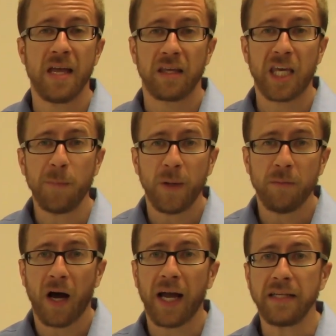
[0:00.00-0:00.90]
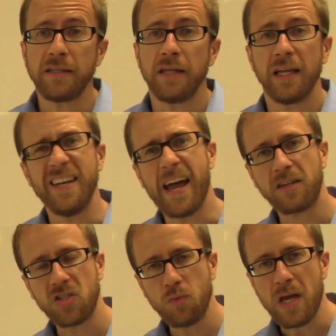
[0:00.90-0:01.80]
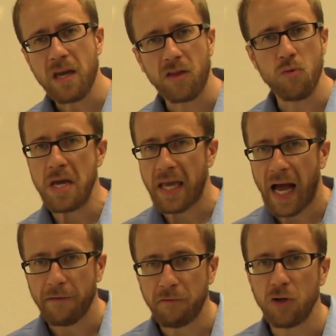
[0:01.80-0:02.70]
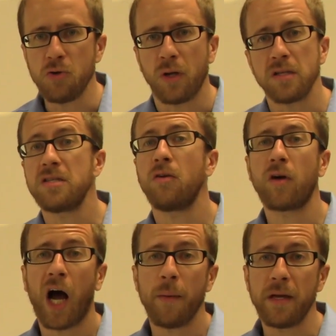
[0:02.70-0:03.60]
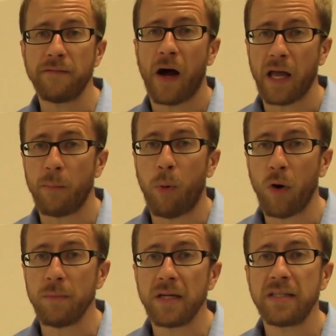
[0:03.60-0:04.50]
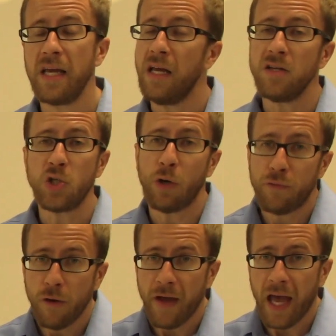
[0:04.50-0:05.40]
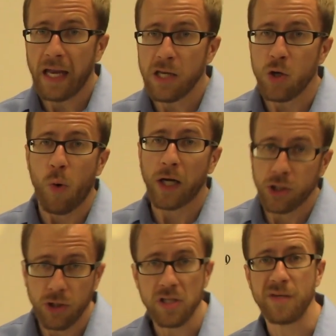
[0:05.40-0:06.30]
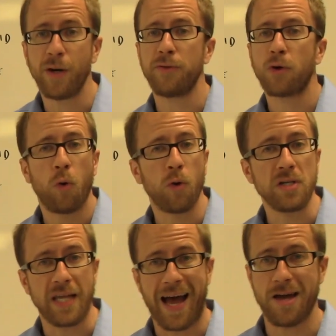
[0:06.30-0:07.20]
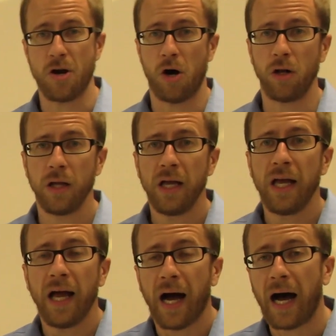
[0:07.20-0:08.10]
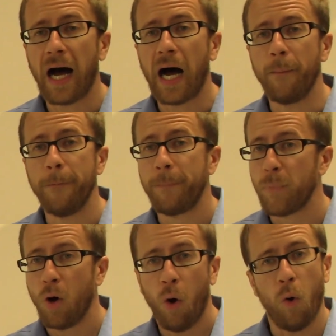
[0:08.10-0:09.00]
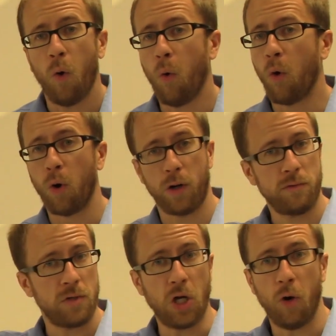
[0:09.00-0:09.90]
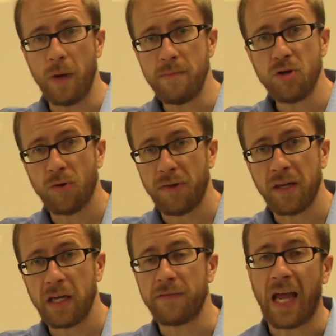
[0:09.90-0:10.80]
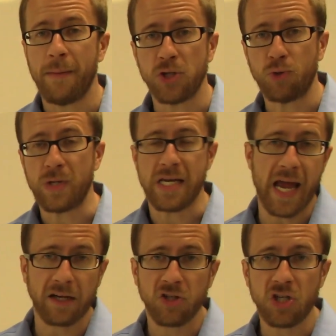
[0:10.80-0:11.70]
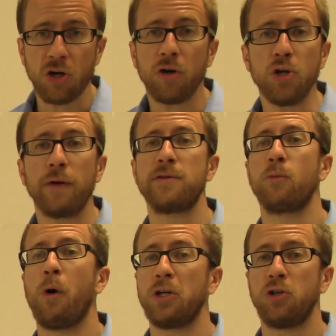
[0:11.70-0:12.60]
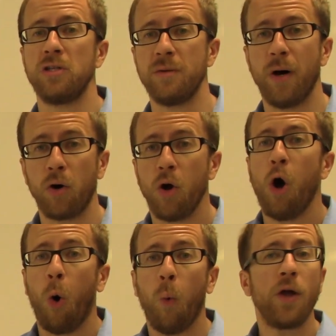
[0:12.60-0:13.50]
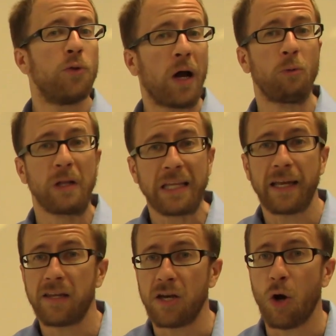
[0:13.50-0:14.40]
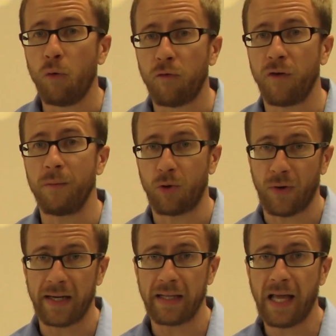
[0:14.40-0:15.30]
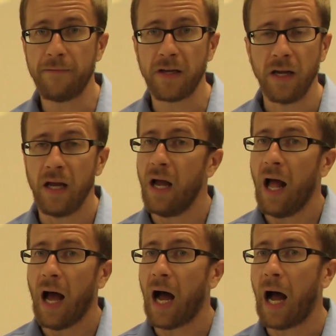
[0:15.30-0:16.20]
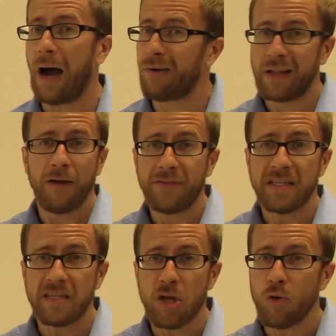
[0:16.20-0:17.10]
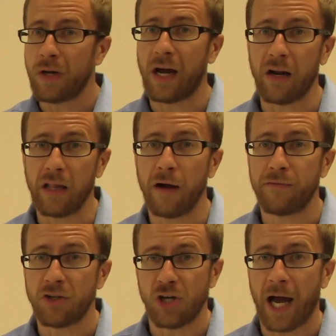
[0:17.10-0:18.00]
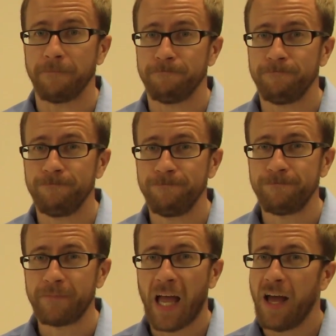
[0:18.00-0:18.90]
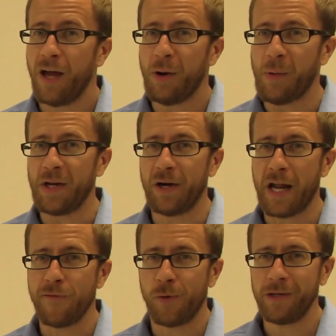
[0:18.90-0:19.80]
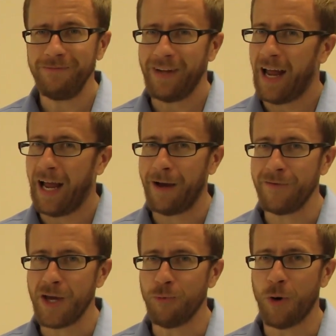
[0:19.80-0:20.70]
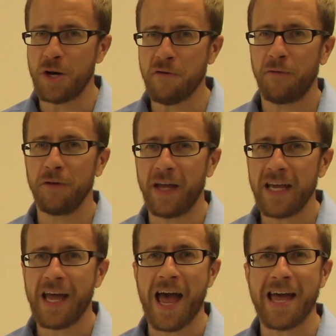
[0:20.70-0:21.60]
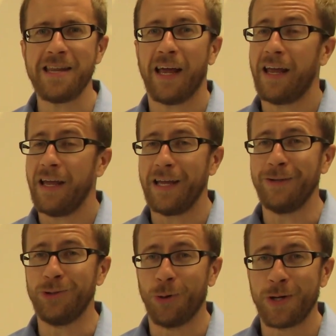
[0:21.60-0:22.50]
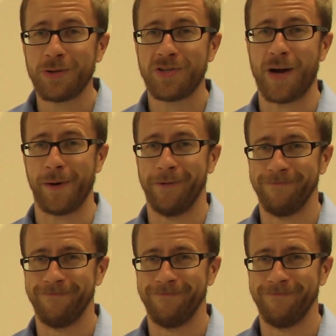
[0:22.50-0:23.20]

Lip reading: Keep in mind, next week, the week after, you can still come in via appointment. So if you have any questions about the course at all, or maybe you're thinking of chemistry next year and you have some questions about what do I really need to know from a grade 11, I would love to see you and I would love to chat. Right on, everyone. Have a wonderful day and enjoy your summer.